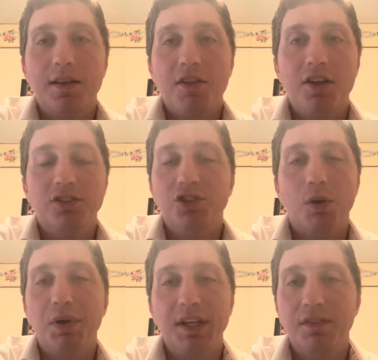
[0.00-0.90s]
there's
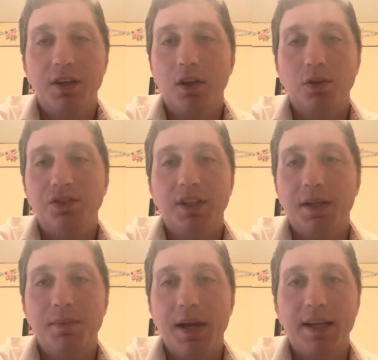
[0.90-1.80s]
nobody even close to
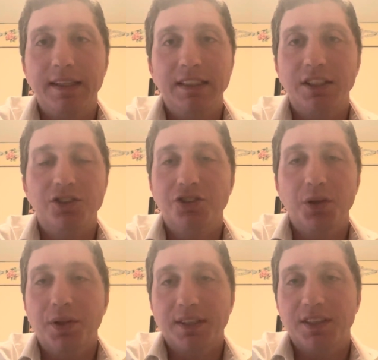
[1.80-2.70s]
him, and he could just
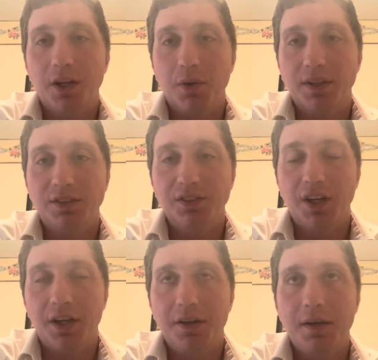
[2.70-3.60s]
do things that no one else has
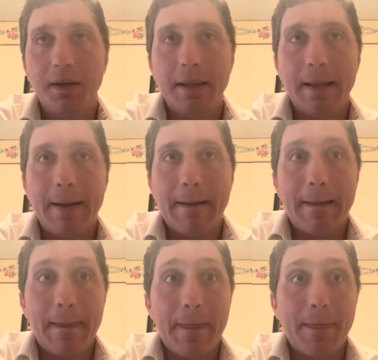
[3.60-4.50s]
done.
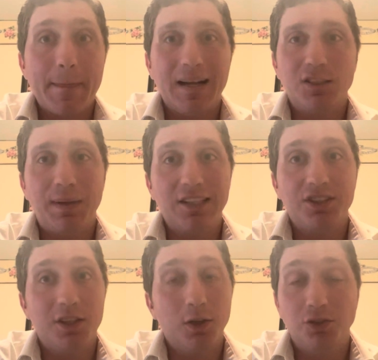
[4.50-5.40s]

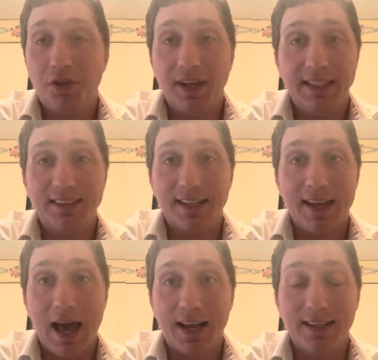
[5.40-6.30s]
Especially those who think he's going to
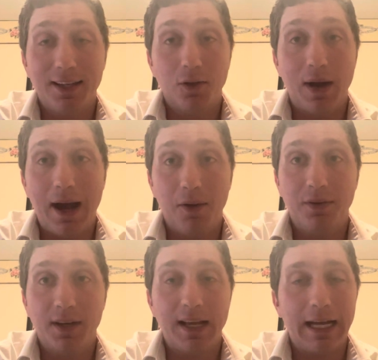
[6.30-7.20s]
knock Canelo out,
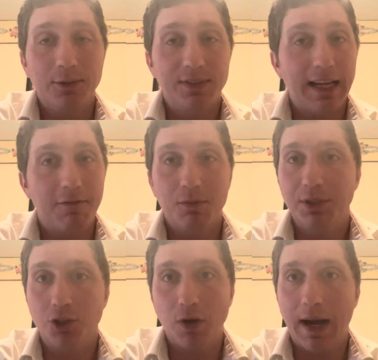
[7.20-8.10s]
a guy who's never
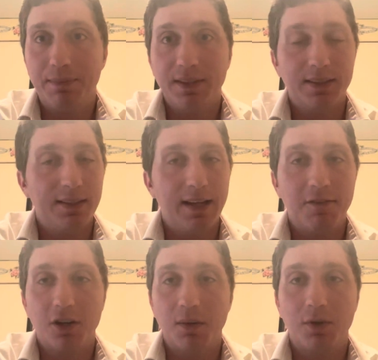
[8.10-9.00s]
been dropped,
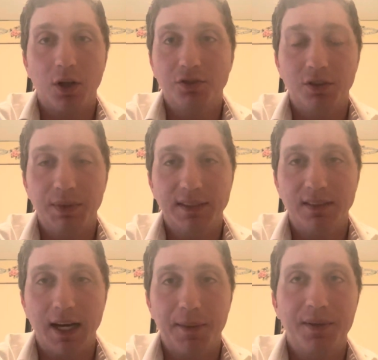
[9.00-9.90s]
never come close to being
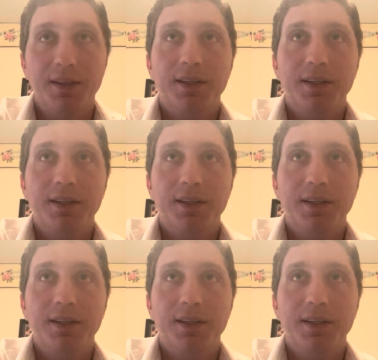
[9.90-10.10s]
stopped.